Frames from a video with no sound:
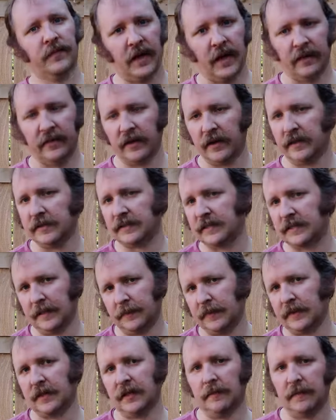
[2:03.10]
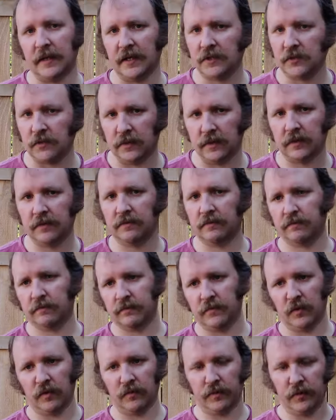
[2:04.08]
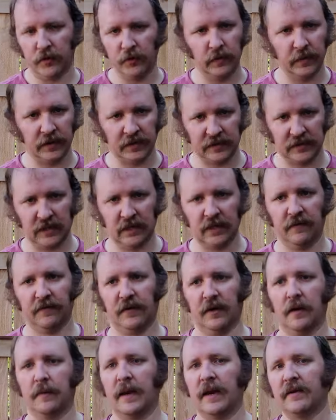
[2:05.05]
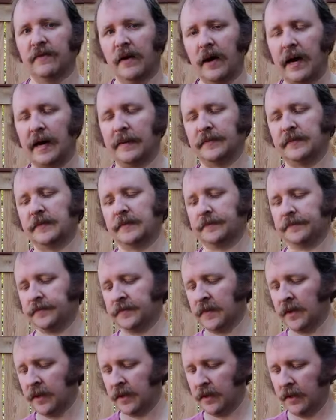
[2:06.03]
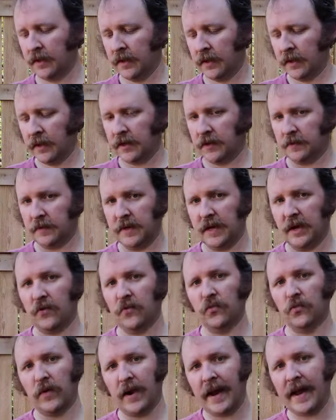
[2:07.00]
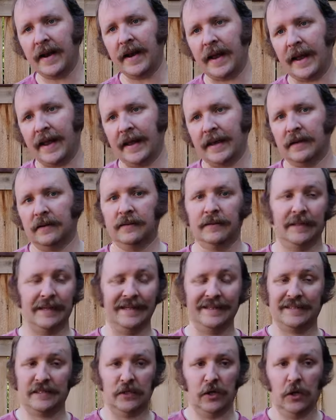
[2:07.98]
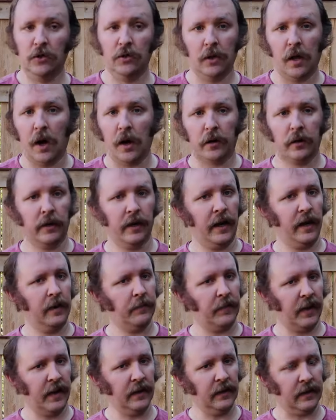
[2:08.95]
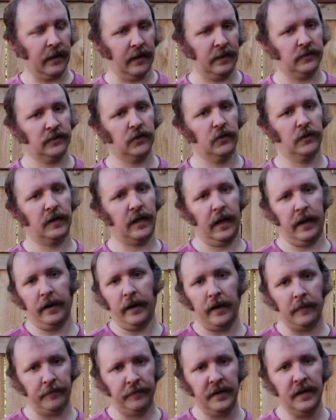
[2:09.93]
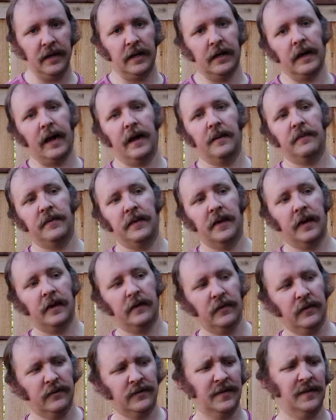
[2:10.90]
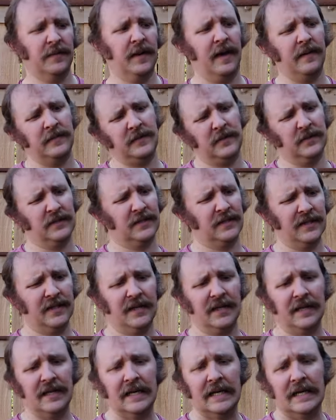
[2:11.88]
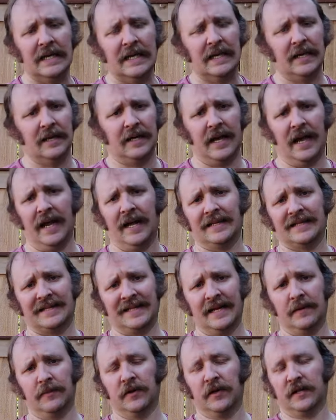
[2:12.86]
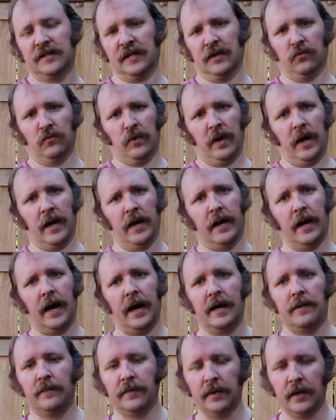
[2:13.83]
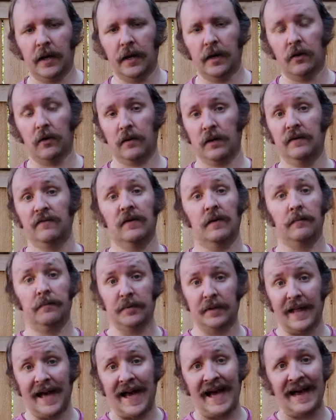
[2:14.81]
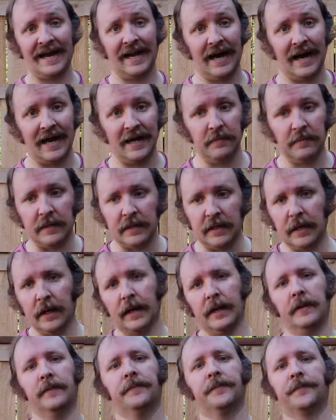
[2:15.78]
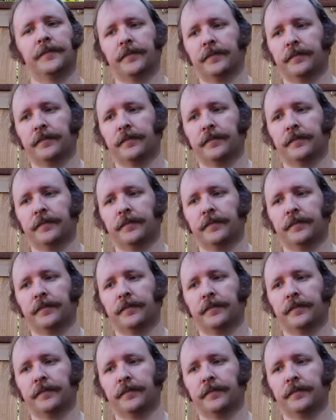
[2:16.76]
and then it's typically mixed with or brewed with a significant amount of hops. To be a red ale, it's no longer a pale ale, so it cannot be an IPA, though sometimes you'll see cans labeled as a red IPA or even a black IPA,